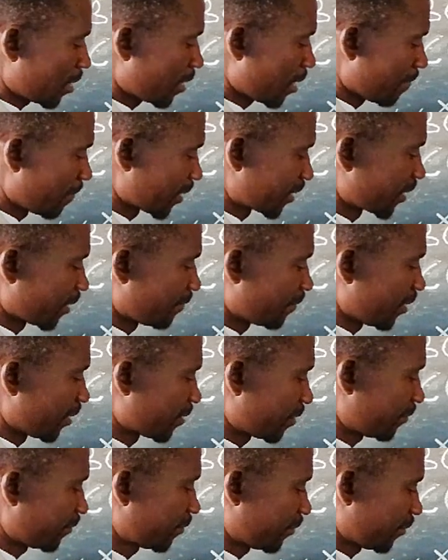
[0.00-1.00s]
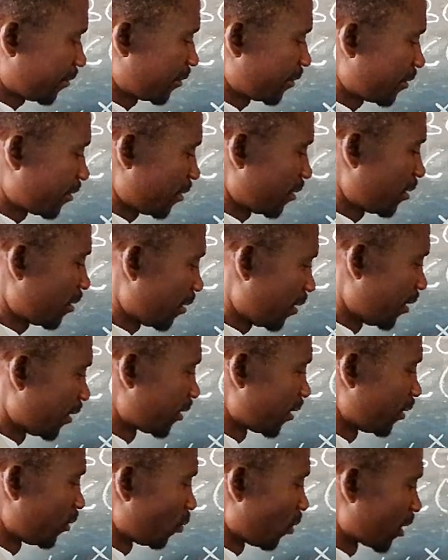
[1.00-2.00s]
number seven
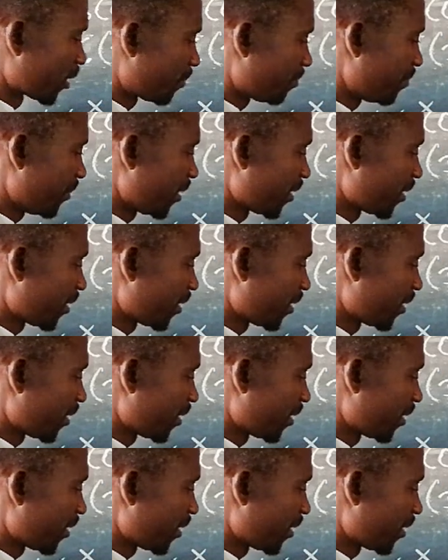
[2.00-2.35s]
this is what